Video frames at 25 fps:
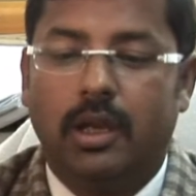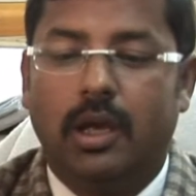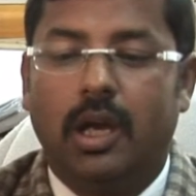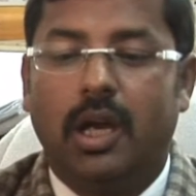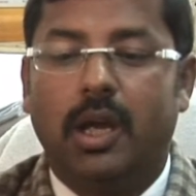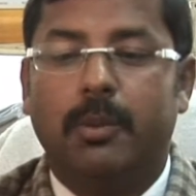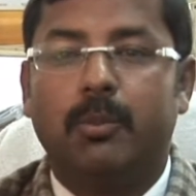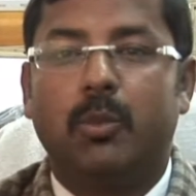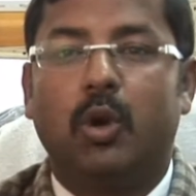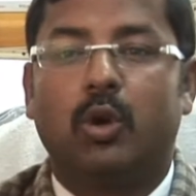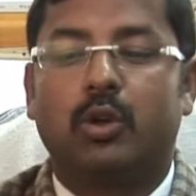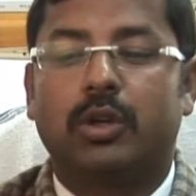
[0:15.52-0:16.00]

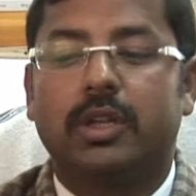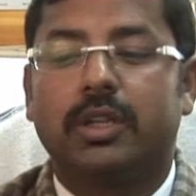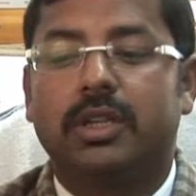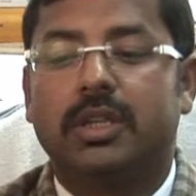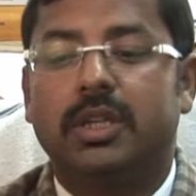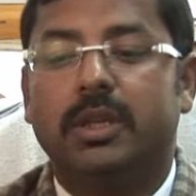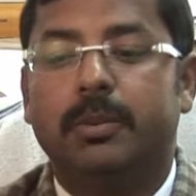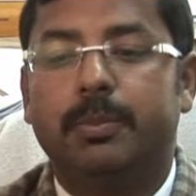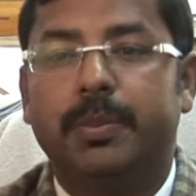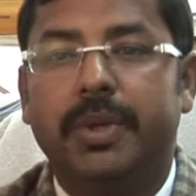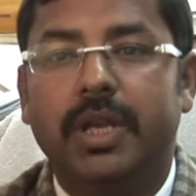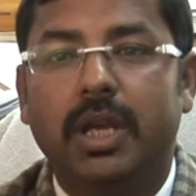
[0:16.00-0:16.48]
I'm Dr.
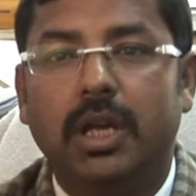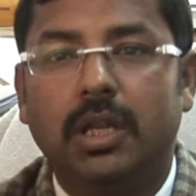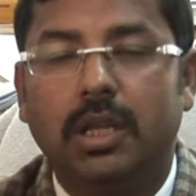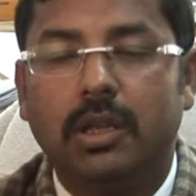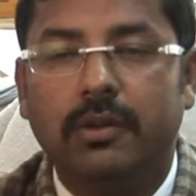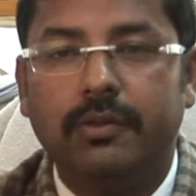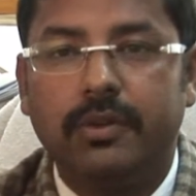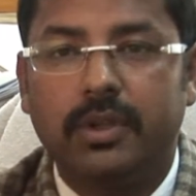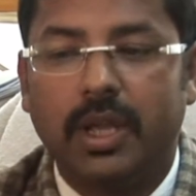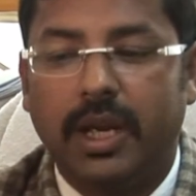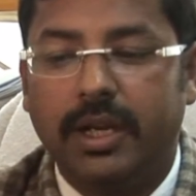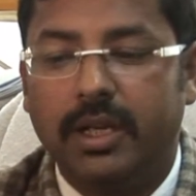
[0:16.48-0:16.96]
C.P.
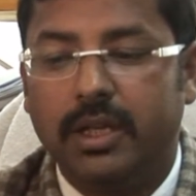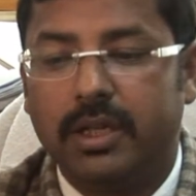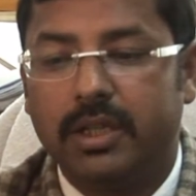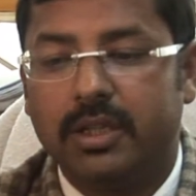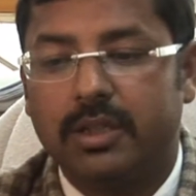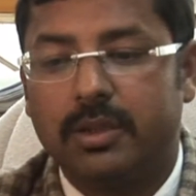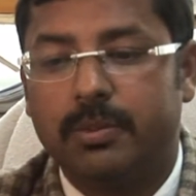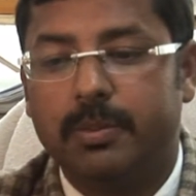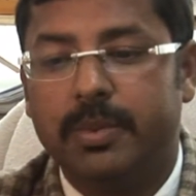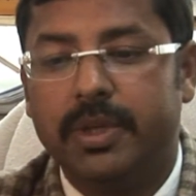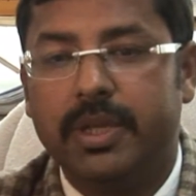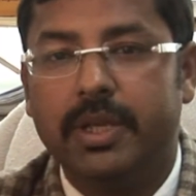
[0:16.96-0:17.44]
Yadav,
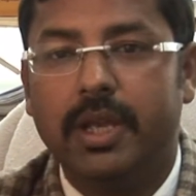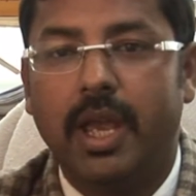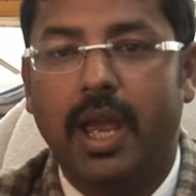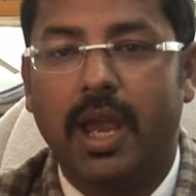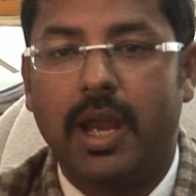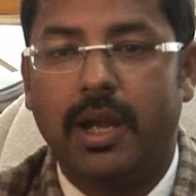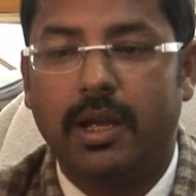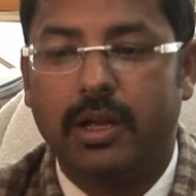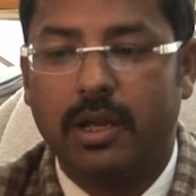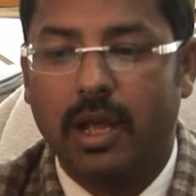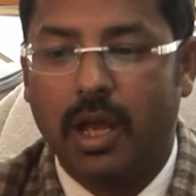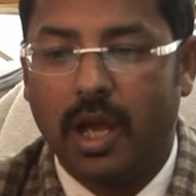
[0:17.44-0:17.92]
Scientist B
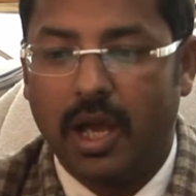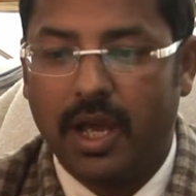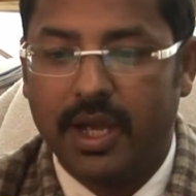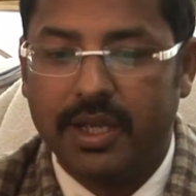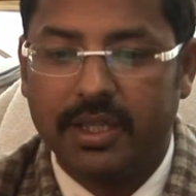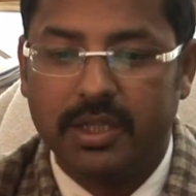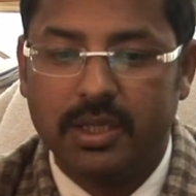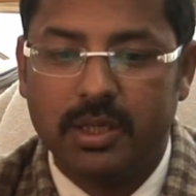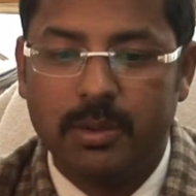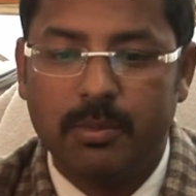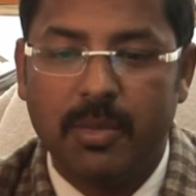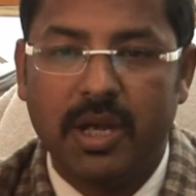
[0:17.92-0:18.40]
at
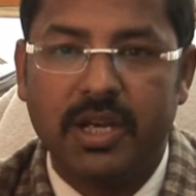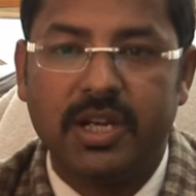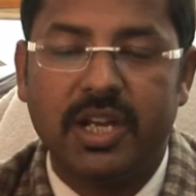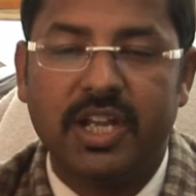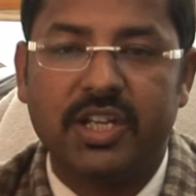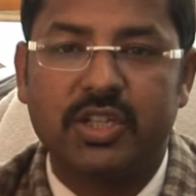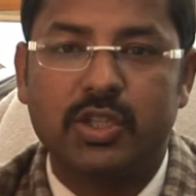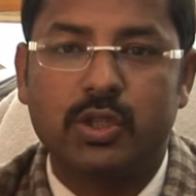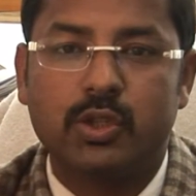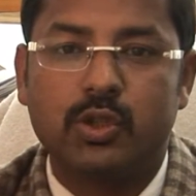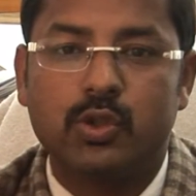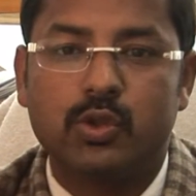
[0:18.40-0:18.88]
ICMR
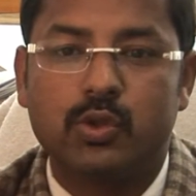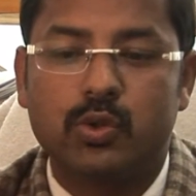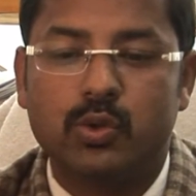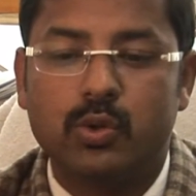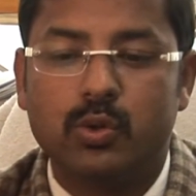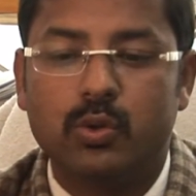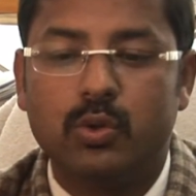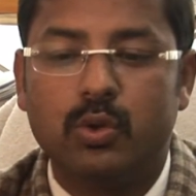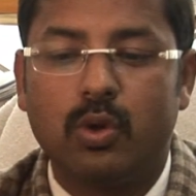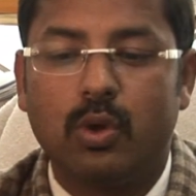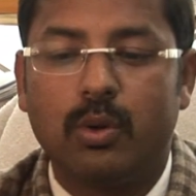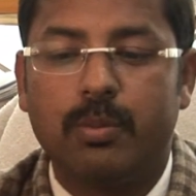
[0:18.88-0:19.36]
National
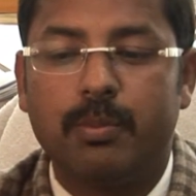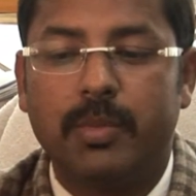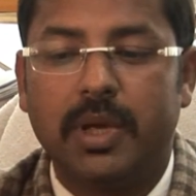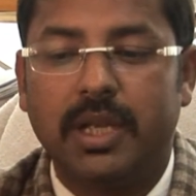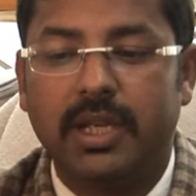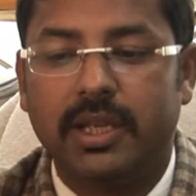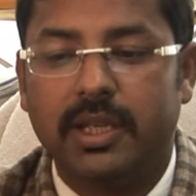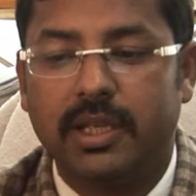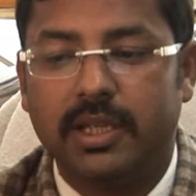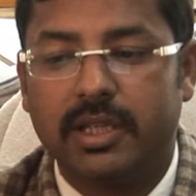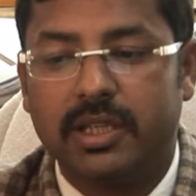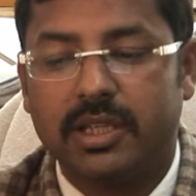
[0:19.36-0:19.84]
Institute of
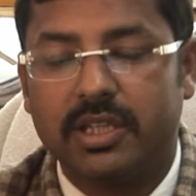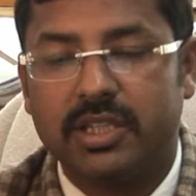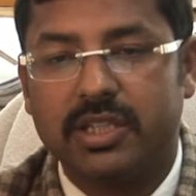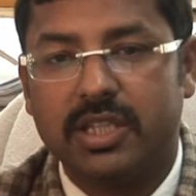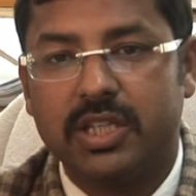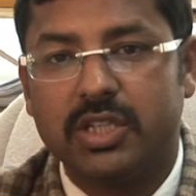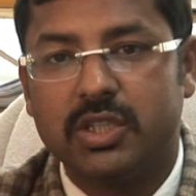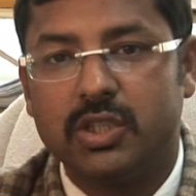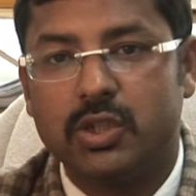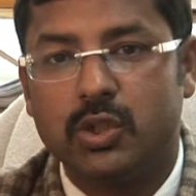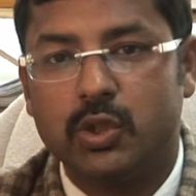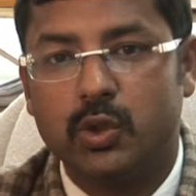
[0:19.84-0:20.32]
Malaria
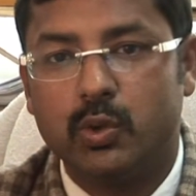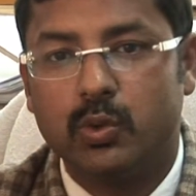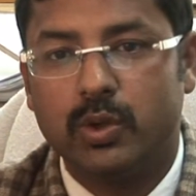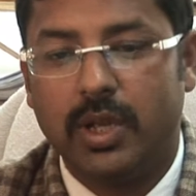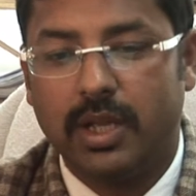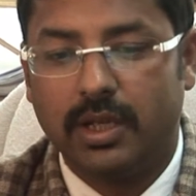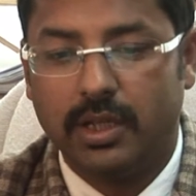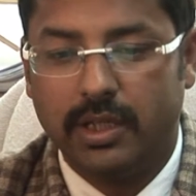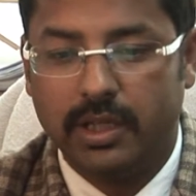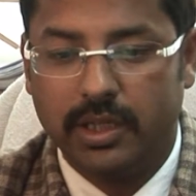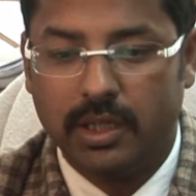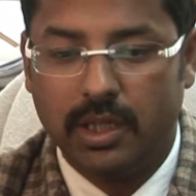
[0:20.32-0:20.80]
Research, New
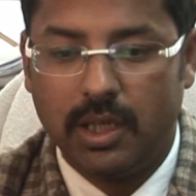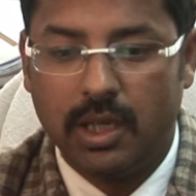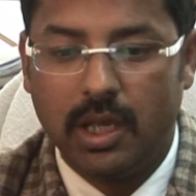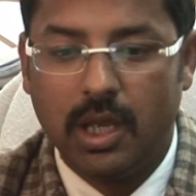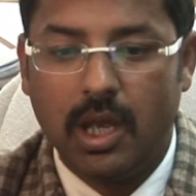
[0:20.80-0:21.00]
Delhi.